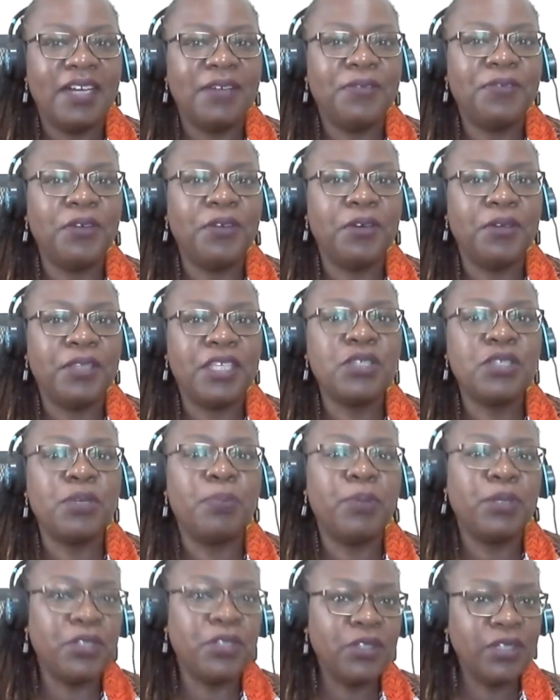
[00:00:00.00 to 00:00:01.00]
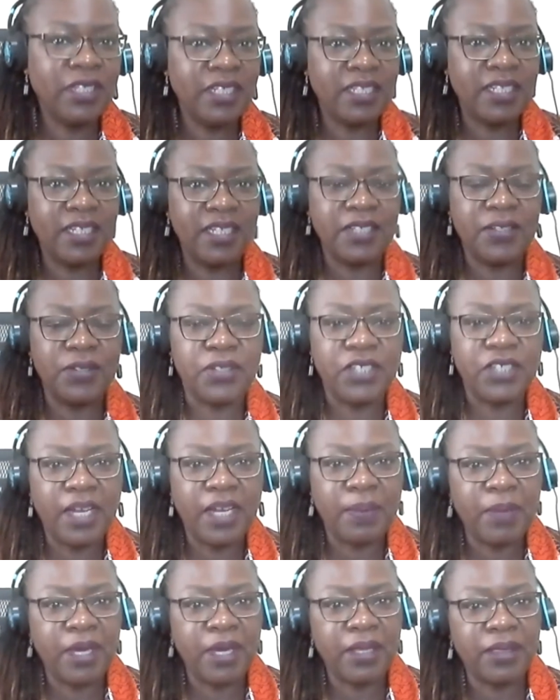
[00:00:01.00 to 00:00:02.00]
for this opportunity to share
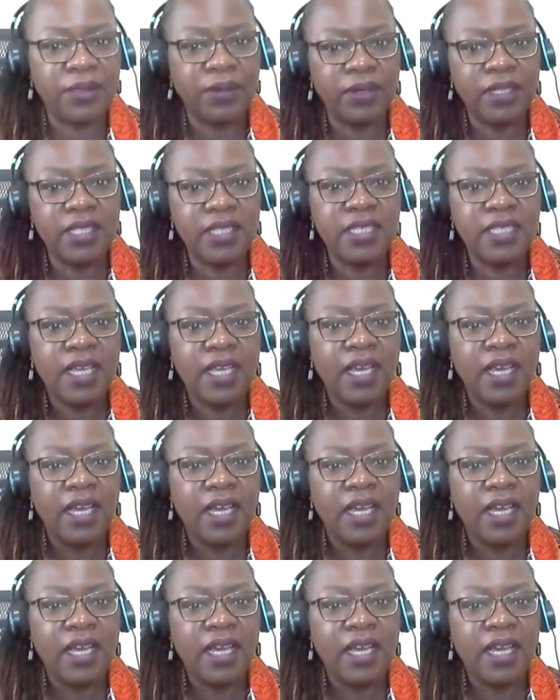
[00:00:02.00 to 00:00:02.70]
my thoughts.